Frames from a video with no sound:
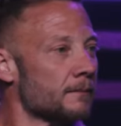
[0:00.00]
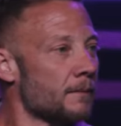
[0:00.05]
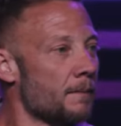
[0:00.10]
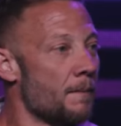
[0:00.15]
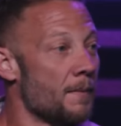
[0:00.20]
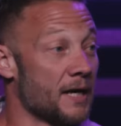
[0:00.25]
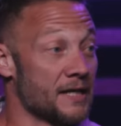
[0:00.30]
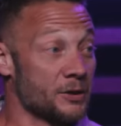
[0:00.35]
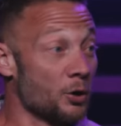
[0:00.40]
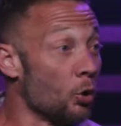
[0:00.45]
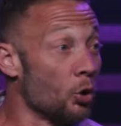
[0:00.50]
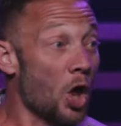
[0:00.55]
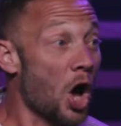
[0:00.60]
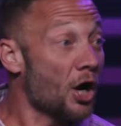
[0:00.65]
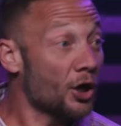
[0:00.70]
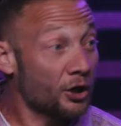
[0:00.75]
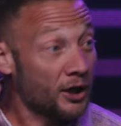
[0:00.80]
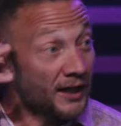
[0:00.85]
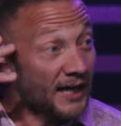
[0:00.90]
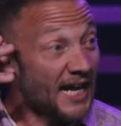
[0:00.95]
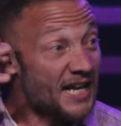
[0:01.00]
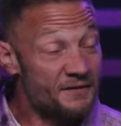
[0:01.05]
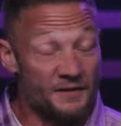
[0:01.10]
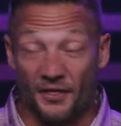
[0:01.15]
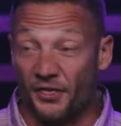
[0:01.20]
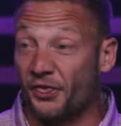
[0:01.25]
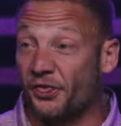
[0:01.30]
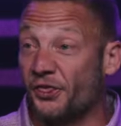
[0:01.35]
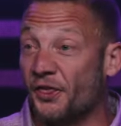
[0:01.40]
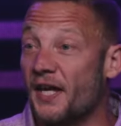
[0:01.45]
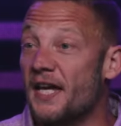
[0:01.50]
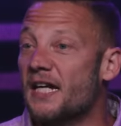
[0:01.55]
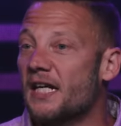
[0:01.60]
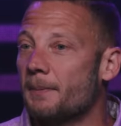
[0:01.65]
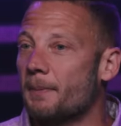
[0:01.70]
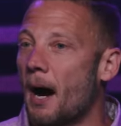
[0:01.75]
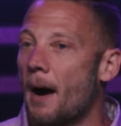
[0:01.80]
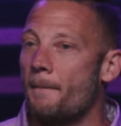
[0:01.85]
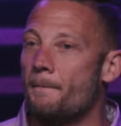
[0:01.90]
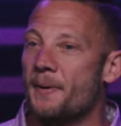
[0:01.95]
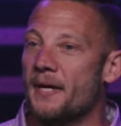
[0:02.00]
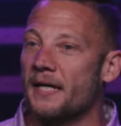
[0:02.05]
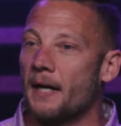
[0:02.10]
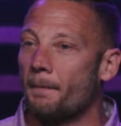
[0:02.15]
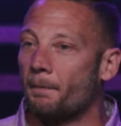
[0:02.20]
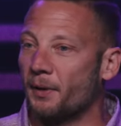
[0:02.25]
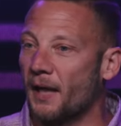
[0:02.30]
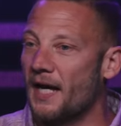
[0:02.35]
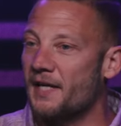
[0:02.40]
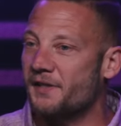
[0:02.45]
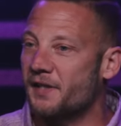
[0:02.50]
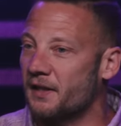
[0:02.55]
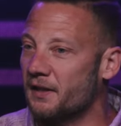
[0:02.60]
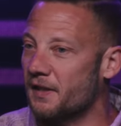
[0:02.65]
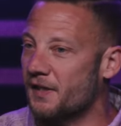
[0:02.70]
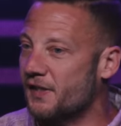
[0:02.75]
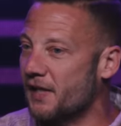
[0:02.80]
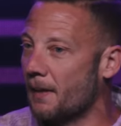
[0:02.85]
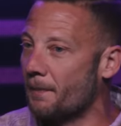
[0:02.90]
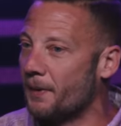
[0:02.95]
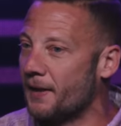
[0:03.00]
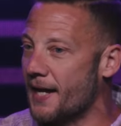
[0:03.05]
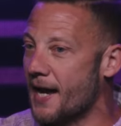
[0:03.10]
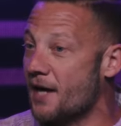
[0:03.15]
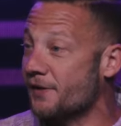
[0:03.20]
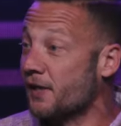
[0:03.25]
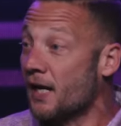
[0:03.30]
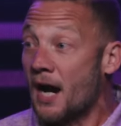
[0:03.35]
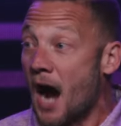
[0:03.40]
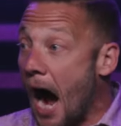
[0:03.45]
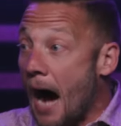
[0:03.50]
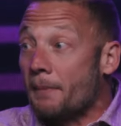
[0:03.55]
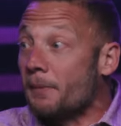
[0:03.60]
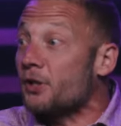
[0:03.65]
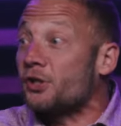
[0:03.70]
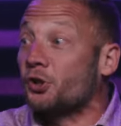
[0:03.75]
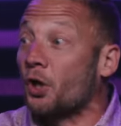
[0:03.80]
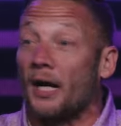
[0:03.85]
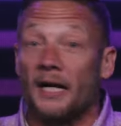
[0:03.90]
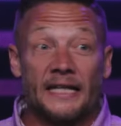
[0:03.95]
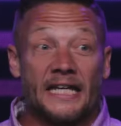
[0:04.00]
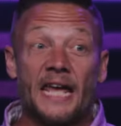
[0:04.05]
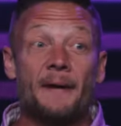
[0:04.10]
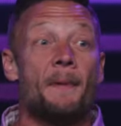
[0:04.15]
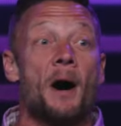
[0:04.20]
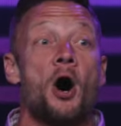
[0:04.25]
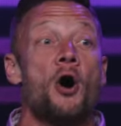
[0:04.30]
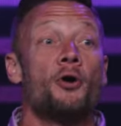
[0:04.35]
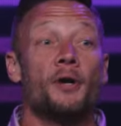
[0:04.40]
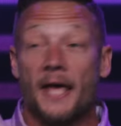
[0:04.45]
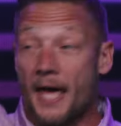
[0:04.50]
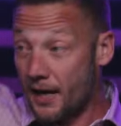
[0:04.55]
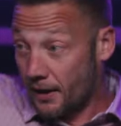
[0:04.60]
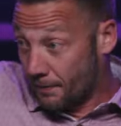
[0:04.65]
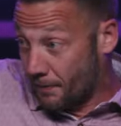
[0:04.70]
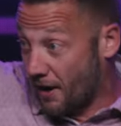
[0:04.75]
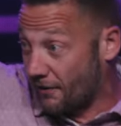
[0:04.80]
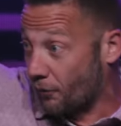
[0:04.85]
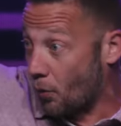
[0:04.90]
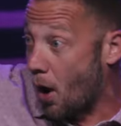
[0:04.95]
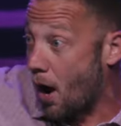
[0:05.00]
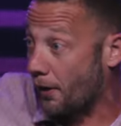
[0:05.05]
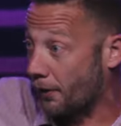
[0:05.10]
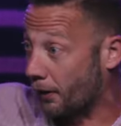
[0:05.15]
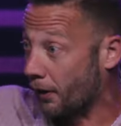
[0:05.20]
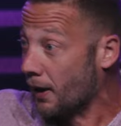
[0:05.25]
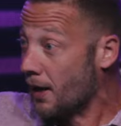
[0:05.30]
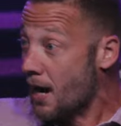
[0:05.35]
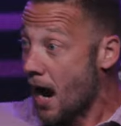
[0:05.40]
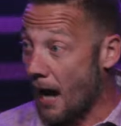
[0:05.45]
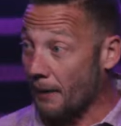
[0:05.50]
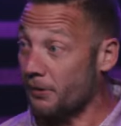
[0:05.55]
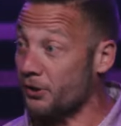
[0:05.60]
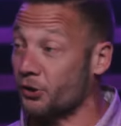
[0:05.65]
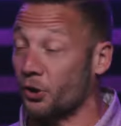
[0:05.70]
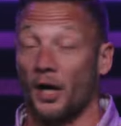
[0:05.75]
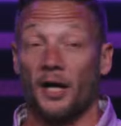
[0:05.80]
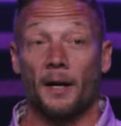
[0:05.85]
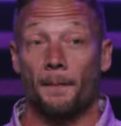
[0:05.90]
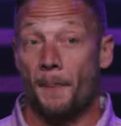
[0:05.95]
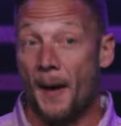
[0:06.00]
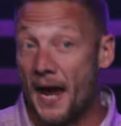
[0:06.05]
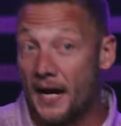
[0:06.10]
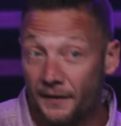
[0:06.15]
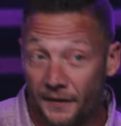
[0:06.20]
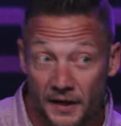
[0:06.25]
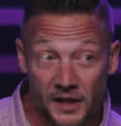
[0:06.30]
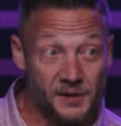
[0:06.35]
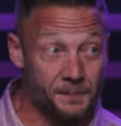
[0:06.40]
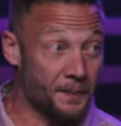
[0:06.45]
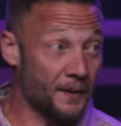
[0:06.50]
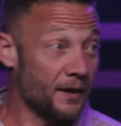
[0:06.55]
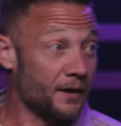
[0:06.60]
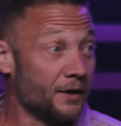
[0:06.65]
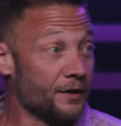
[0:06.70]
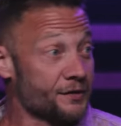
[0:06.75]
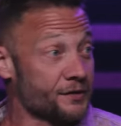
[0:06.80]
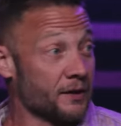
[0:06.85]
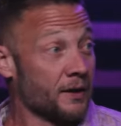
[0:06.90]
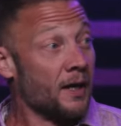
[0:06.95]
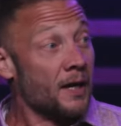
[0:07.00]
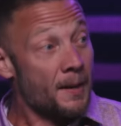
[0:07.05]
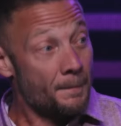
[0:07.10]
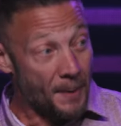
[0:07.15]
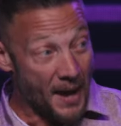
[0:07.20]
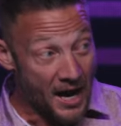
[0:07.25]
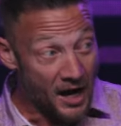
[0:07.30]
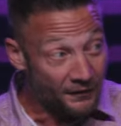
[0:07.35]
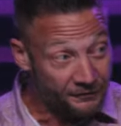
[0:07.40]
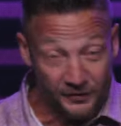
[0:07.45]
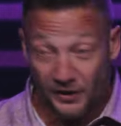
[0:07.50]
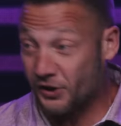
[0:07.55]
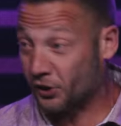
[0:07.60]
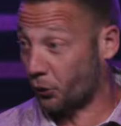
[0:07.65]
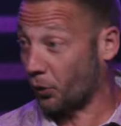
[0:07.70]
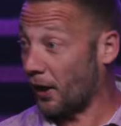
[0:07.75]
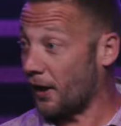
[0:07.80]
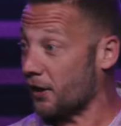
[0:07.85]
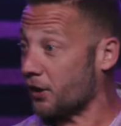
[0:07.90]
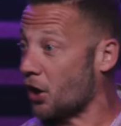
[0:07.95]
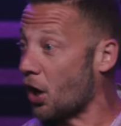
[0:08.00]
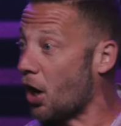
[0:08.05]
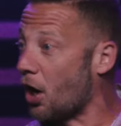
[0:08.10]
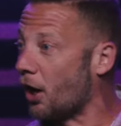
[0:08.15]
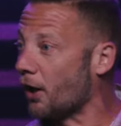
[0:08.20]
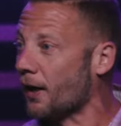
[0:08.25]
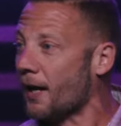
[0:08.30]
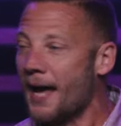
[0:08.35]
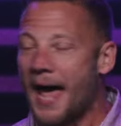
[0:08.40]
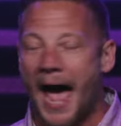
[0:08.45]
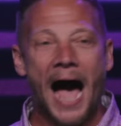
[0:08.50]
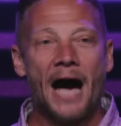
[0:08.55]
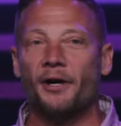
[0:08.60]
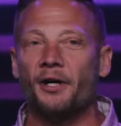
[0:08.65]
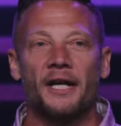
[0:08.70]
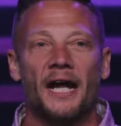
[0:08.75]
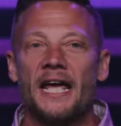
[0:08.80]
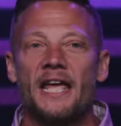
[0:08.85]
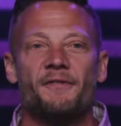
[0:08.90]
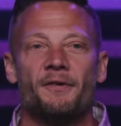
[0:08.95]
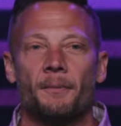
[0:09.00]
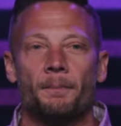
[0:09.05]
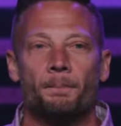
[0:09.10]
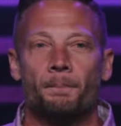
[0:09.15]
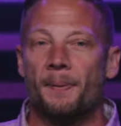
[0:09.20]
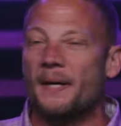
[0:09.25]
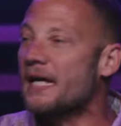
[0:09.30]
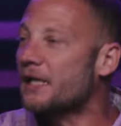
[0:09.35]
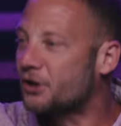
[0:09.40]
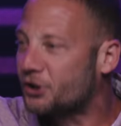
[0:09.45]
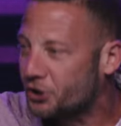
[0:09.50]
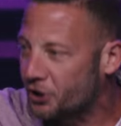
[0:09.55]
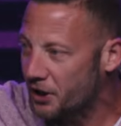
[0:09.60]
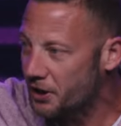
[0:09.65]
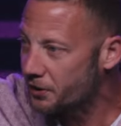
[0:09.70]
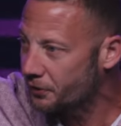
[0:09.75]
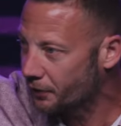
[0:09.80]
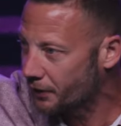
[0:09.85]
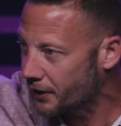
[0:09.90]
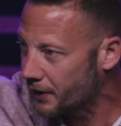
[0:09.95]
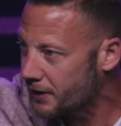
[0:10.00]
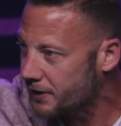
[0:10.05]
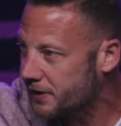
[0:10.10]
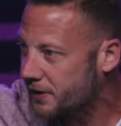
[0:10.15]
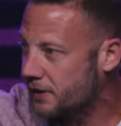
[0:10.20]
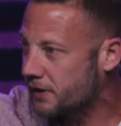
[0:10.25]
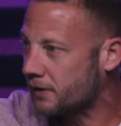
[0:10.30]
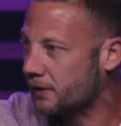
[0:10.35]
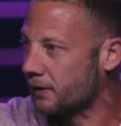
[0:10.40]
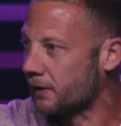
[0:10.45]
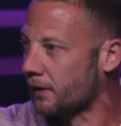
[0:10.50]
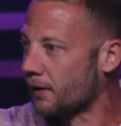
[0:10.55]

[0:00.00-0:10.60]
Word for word: Because no longer can I even think about being a blessing to somebody else. I'm just trying to keep my own head above water. I'm just trying to pay these bills and pay off this credit card. How could I even be generous